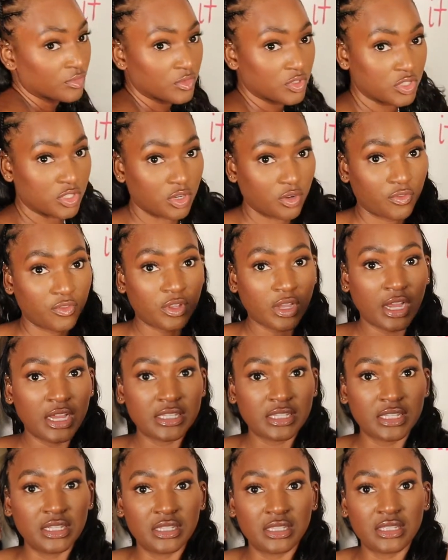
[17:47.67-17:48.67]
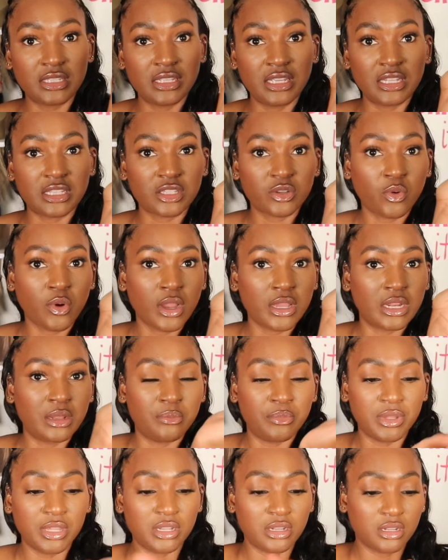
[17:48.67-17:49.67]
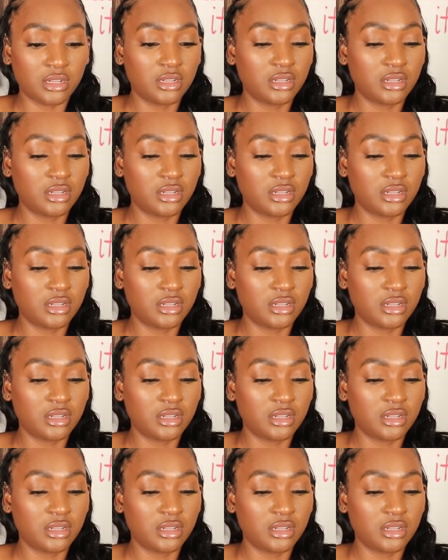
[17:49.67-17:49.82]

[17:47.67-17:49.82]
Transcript: don't know if you guys can see, it's quite a bit.